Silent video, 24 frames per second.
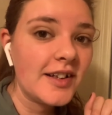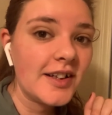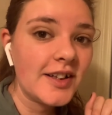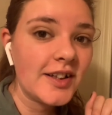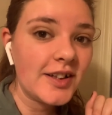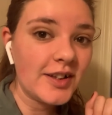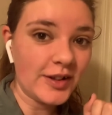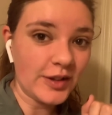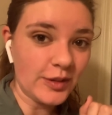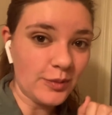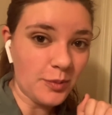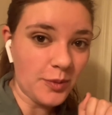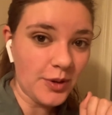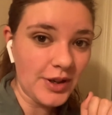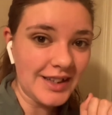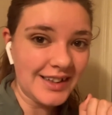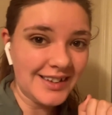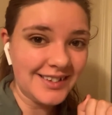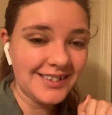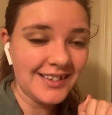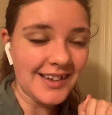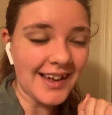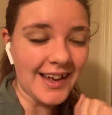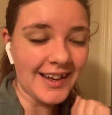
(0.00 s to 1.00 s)
Good
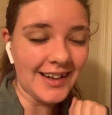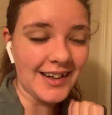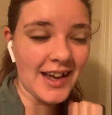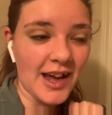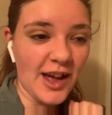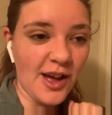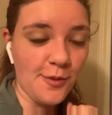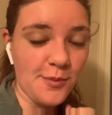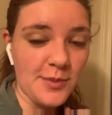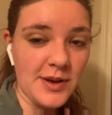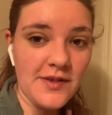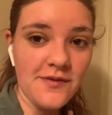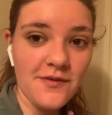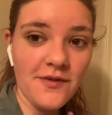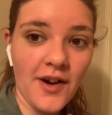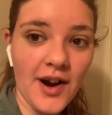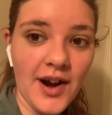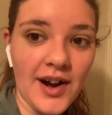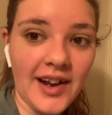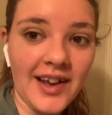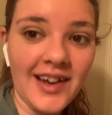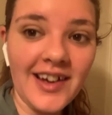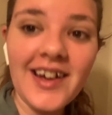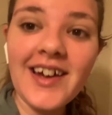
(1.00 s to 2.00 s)
morning and happy
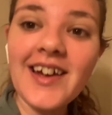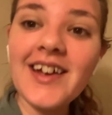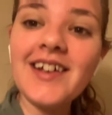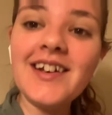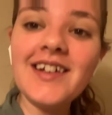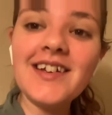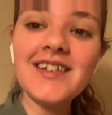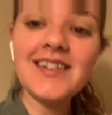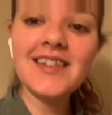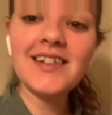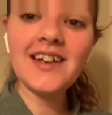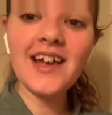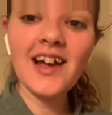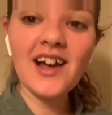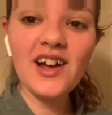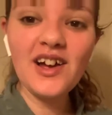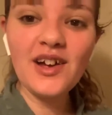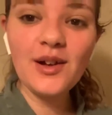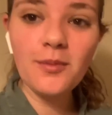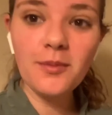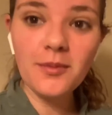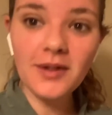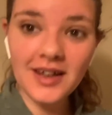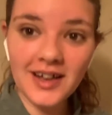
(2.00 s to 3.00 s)
Friday. It is
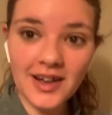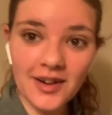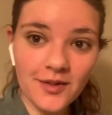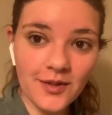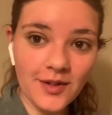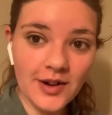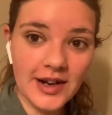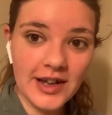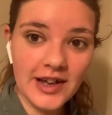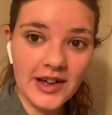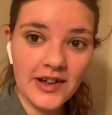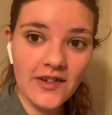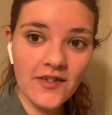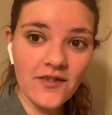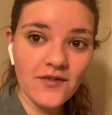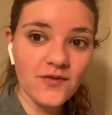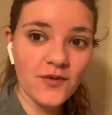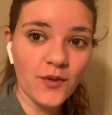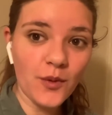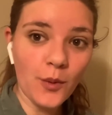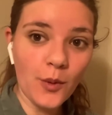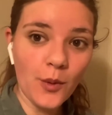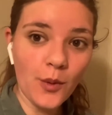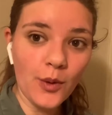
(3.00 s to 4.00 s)
time to get ready
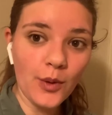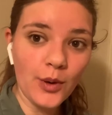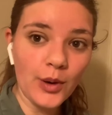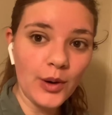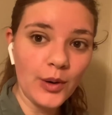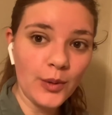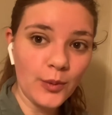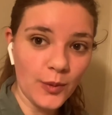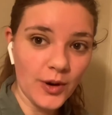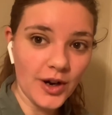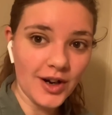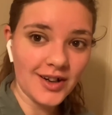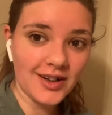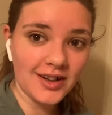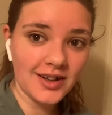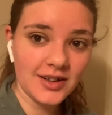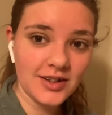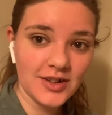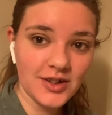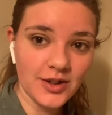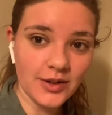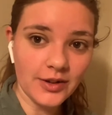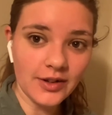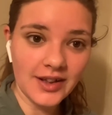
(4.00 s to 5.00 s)
for work.
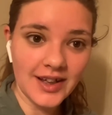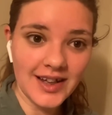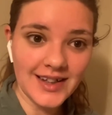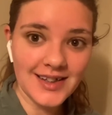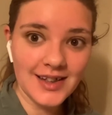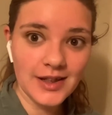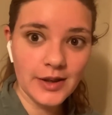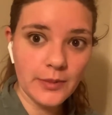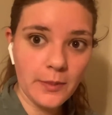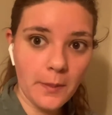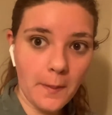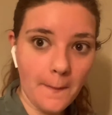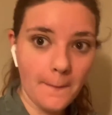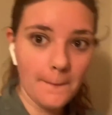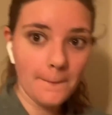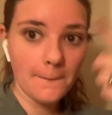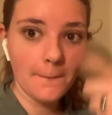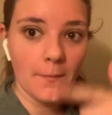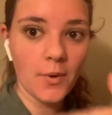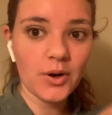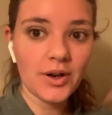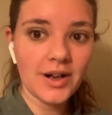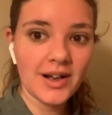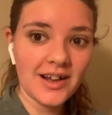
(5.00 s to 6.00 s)
So let's
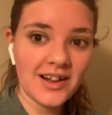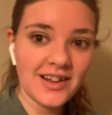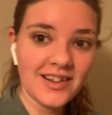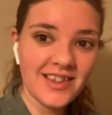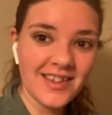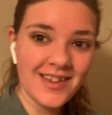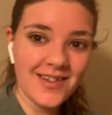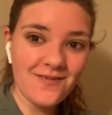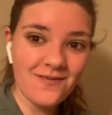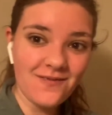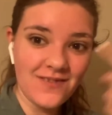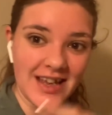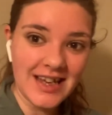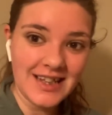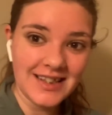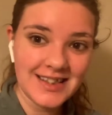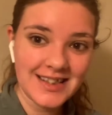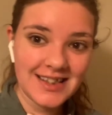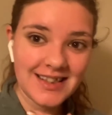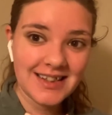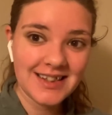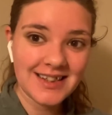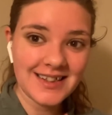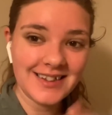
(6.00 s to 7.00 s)
put on the
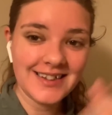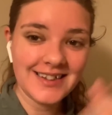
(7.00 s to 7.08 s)
face.